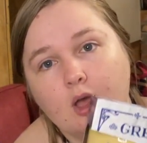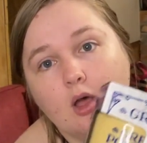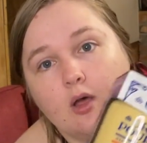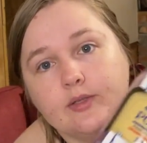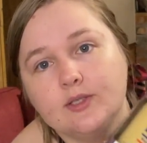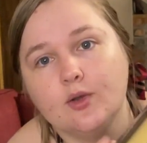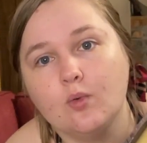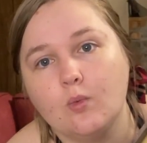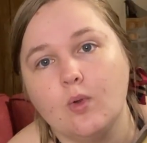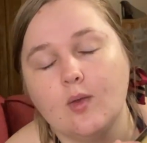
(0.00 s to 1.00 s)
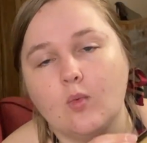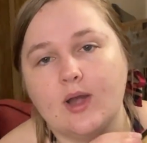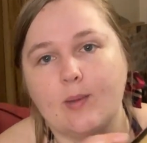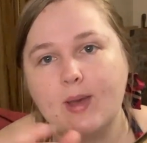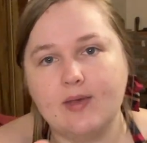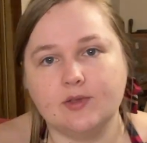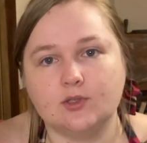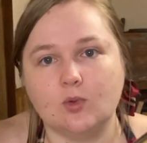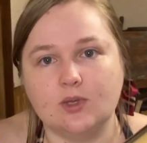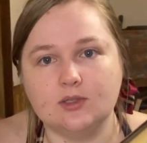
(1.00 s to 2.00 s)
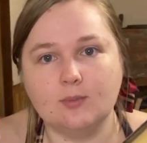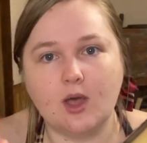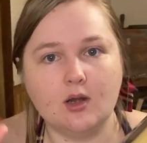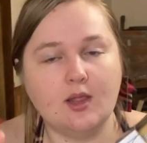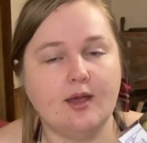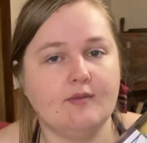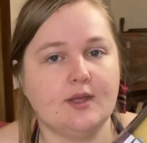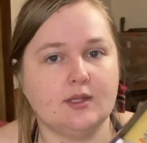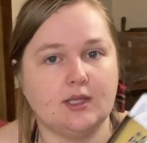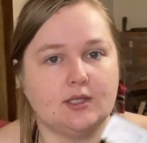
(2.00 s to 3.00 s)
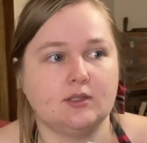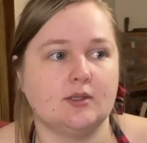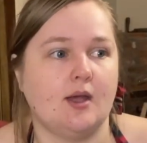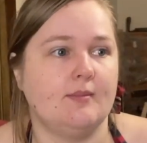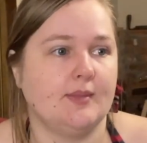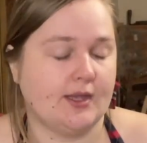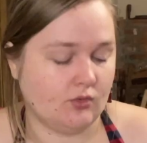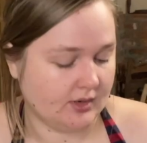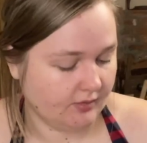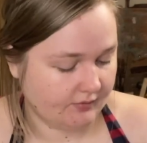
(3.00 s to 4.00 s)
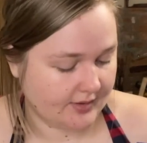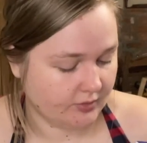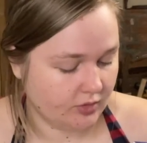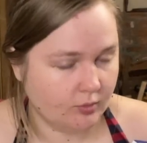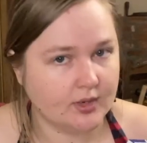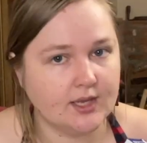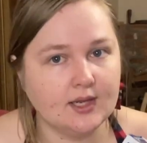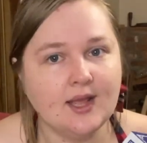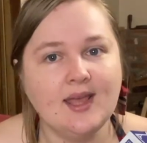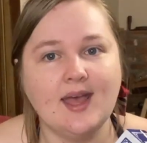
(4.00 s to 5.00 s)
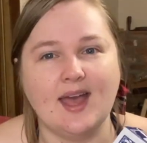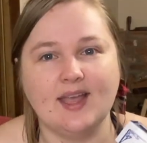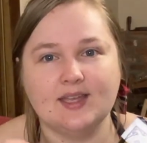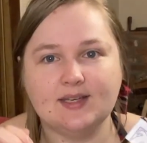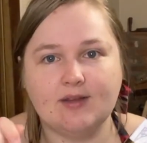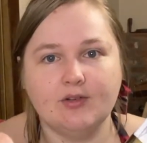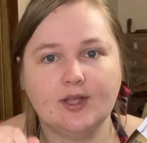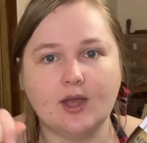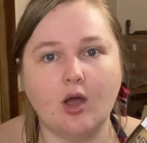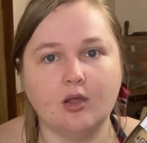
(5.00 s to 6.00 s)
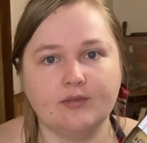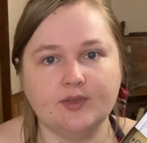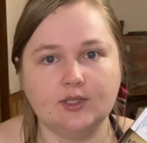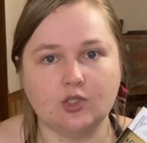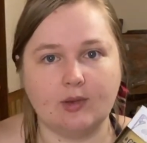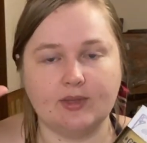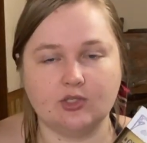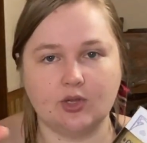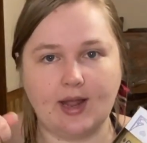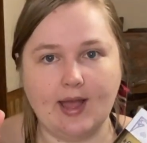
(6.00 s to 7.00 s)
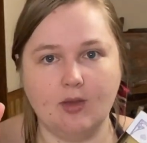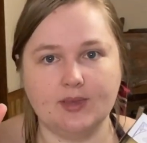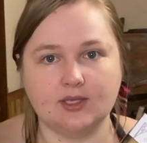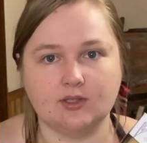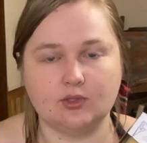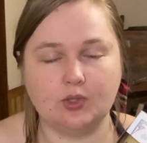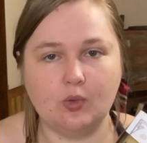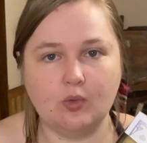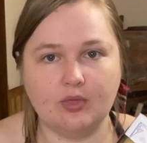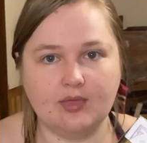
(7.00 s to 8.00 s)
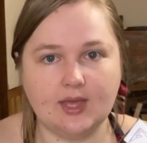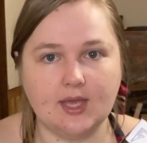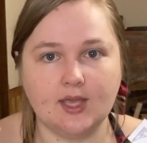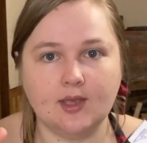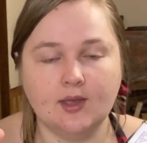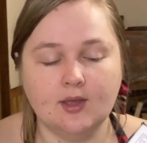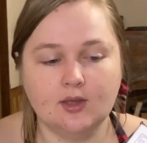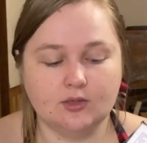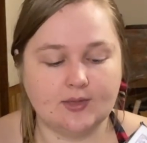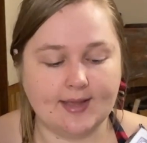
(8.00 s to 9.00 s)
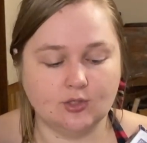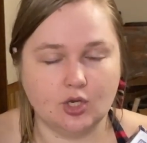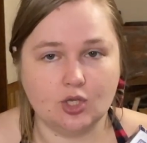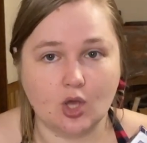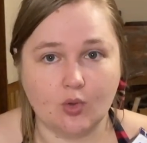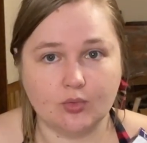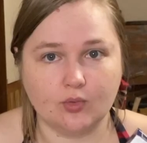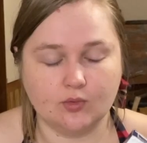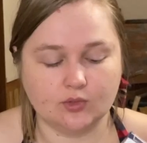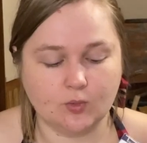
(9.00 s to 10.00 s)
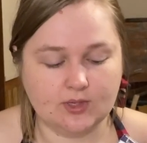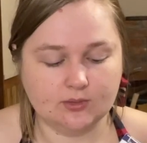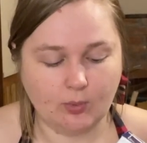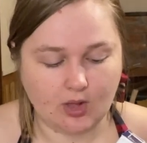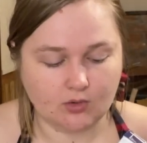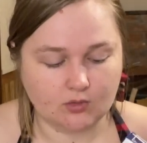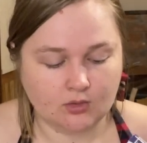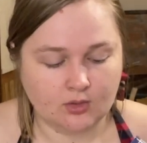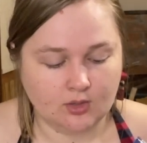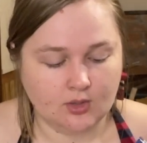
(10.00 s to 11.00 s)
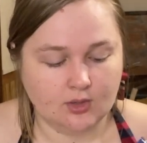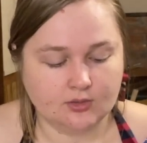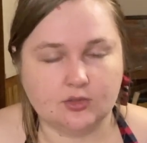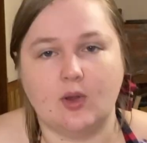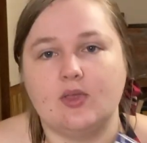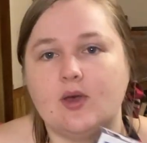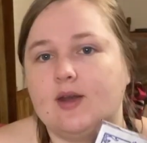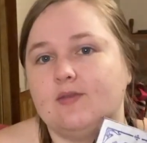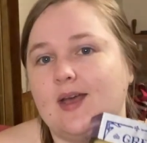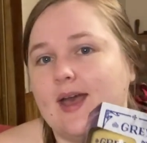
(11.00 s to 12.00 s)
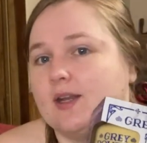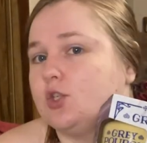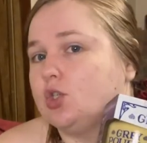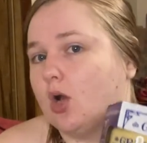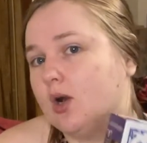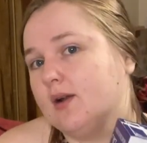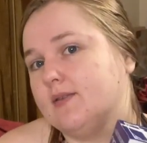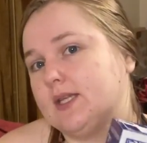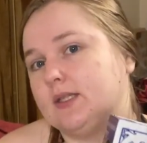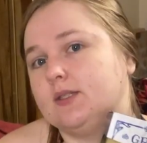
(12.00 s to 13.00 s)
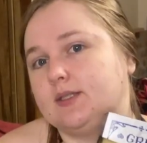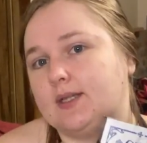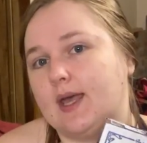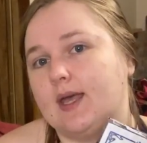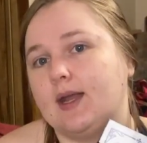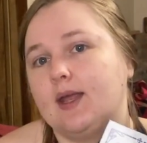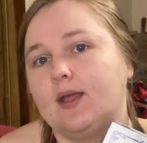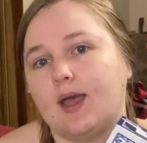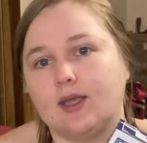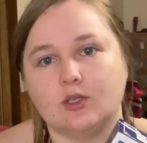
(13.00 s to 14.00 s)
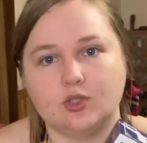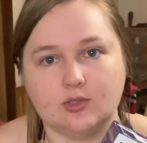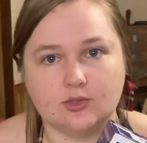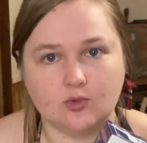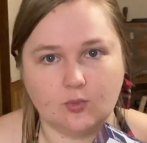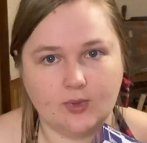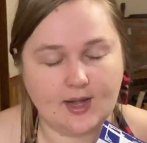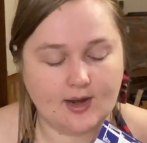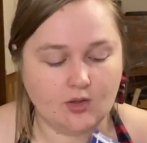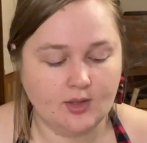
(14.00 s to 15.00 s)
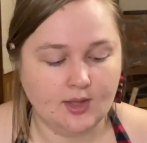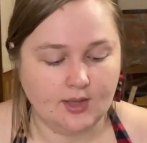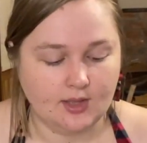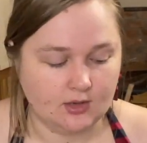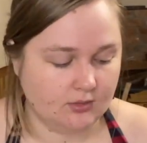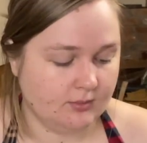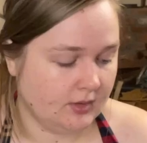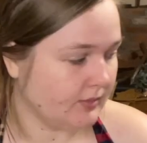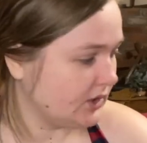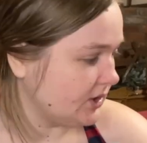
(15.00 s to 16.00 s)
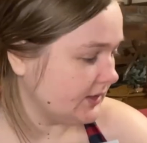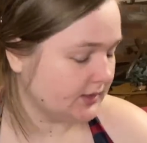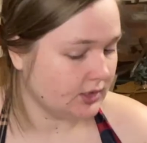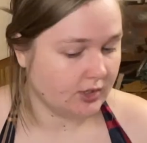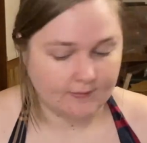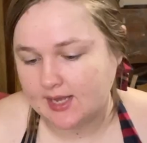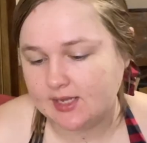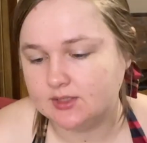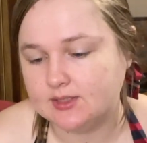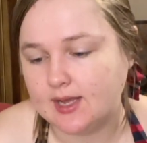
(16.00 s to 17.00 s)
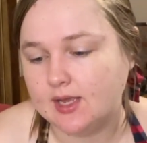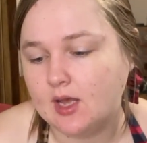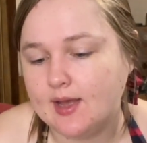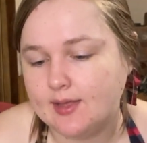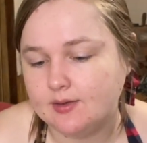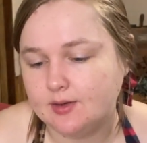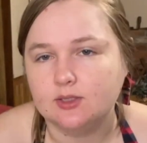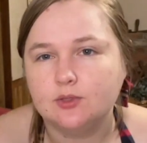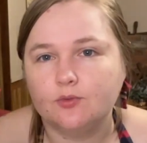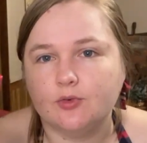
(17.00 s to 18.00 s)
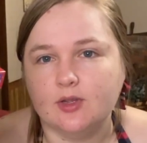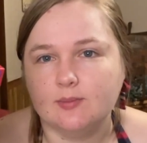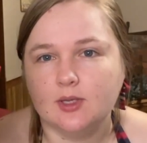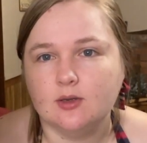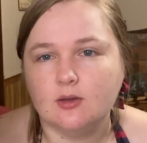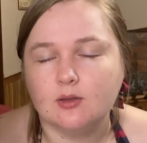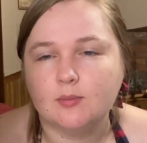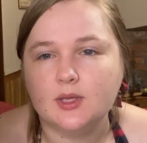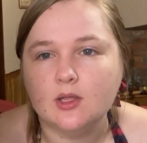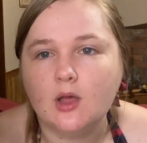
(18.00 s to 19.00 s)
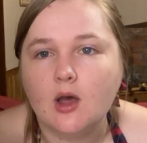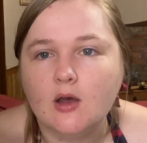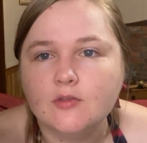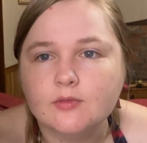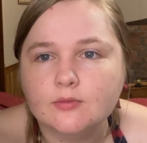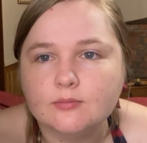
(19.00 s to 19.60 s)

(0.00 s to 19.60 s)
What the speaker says: Also, when I buy the squeeze bottle of it that's like Great Value brand, I can never get all of the Dijon mustard out because it's too thick to actually go through the squeeze bottle. So I thought if I had a jar of it instead, I can just scoop it out and it'd be much easier. Next, I got these Freeman peel off